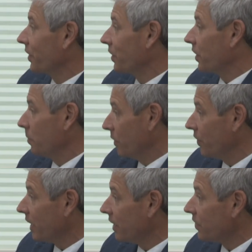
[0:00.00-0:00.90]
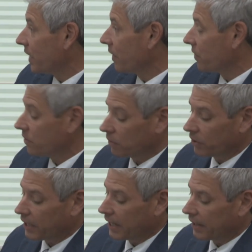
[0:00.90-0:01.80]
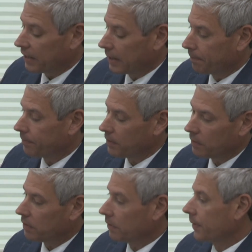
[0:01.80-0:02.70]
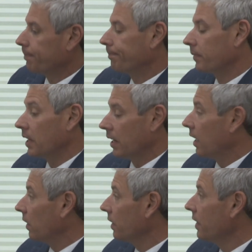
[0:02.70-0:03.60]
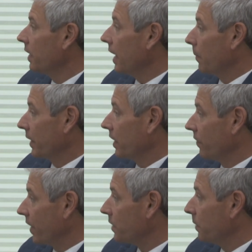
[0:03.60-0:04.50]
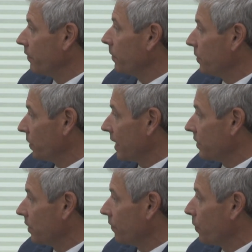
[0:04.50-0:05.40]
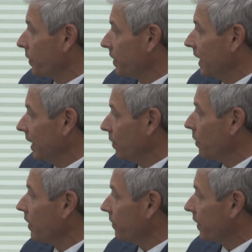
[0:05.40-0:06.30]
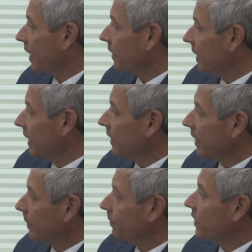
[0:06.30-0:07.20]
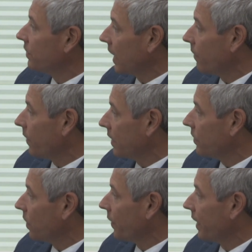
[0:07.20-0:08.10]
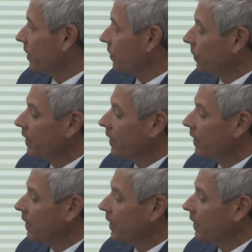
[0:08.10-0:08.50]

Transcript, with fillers: at the communities, I also look at um, at Hull and what the investment from 2014, where you've got the, um, the state funds going into